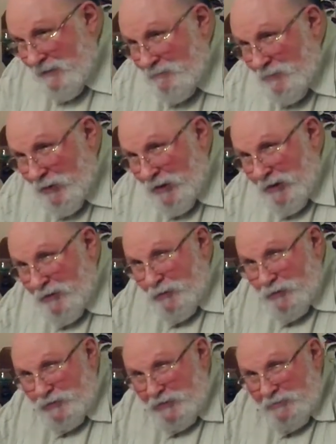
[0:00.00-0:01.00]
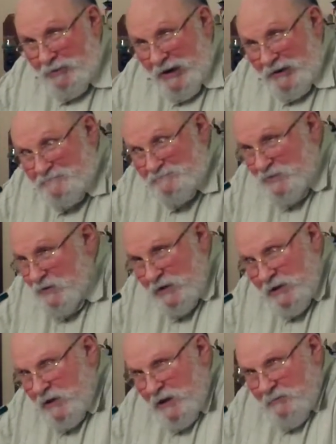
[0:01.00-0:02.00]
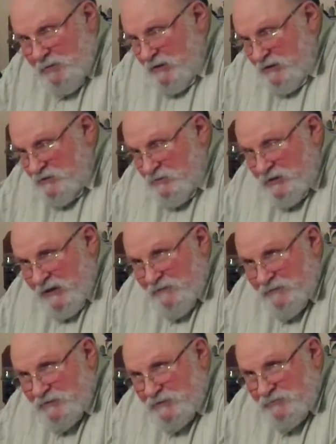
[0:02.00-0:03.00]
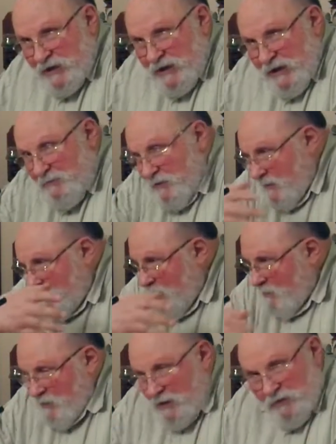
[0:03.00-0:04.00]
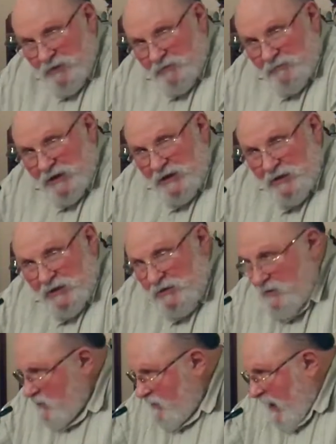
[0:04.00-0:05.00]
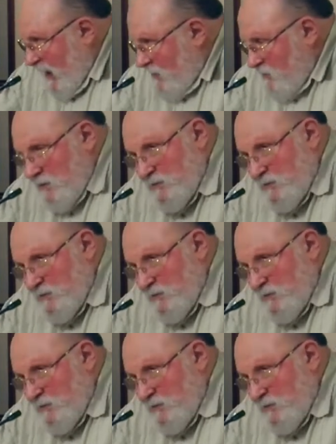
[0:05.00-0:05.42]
a moral odor about them. But there's no difference between them and the people that look really good. They're dead.